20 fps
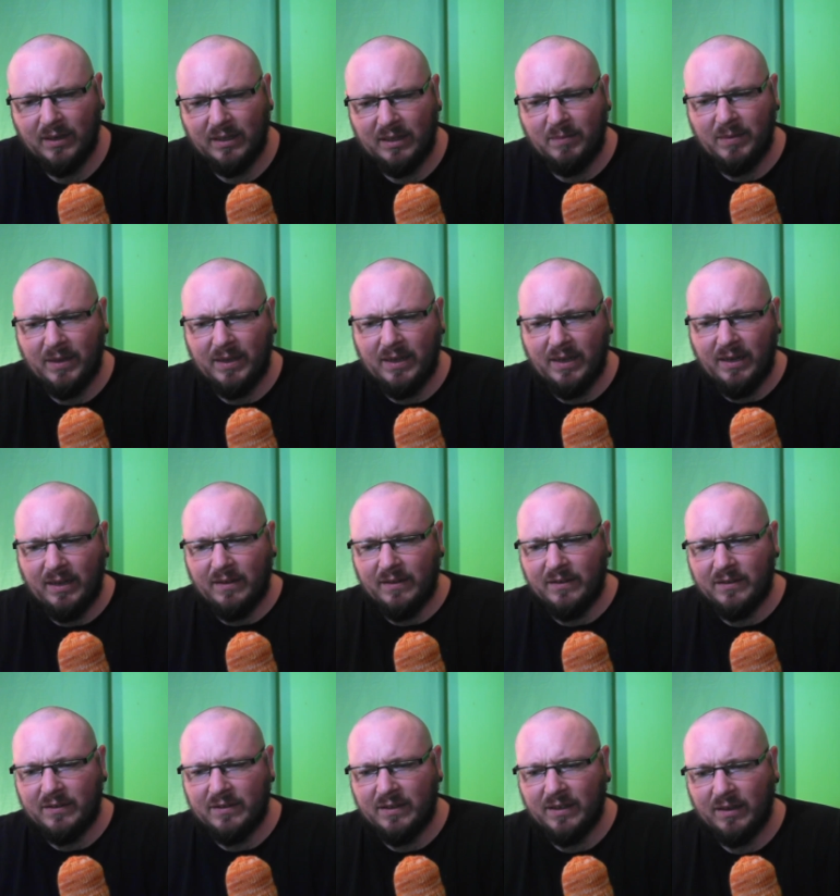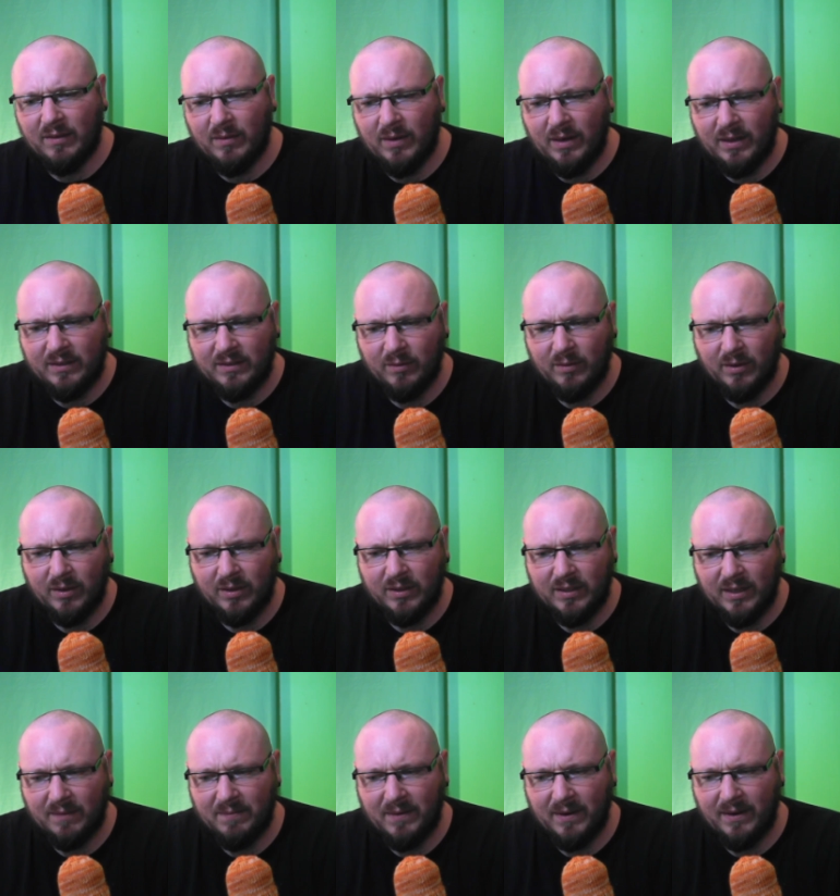at the beginning of this thing when I said we were going to
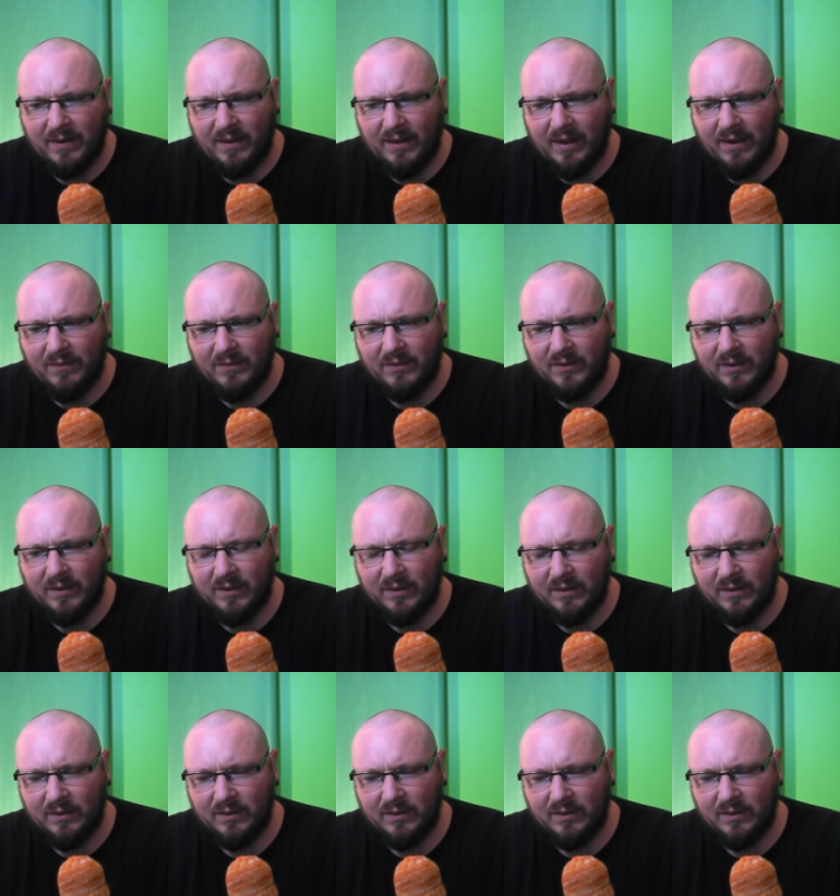talk about it in the after?